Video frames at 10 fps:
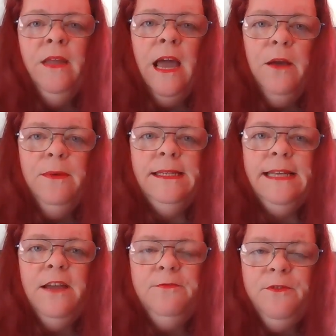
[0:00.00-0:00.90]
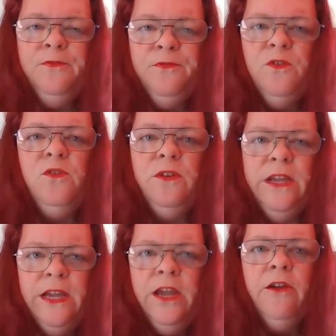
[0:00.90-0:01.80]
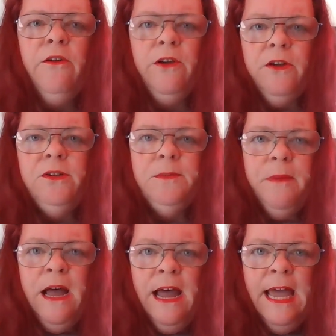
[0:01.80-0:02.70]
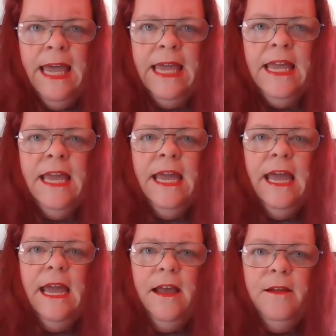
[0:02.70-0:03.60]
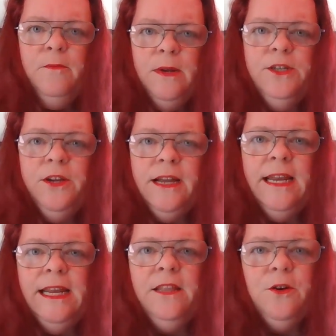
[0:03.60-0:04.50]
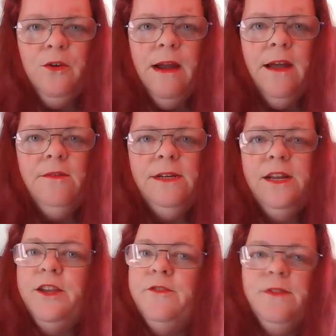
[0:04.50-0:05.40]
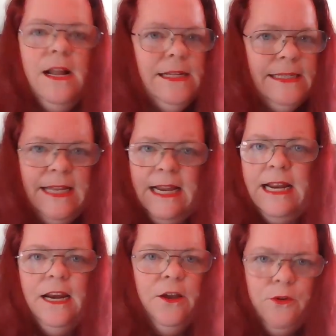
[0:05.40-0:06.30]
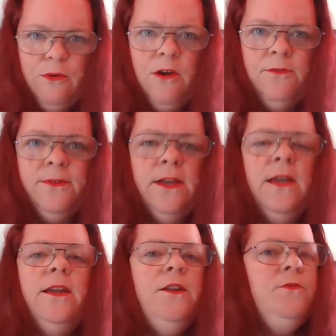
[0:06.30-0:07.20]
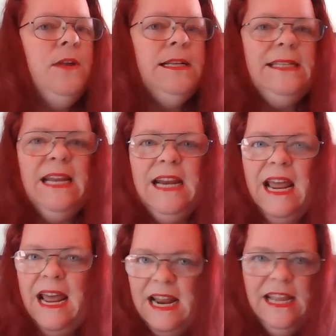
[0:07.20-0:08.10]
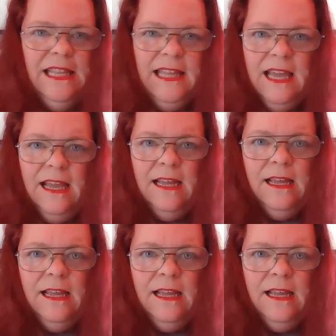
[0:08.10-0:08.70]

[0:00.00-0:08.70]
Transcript: I would say if a full year goes by, and once you get it in the ground and you've not seen any growth, you've not seen anything,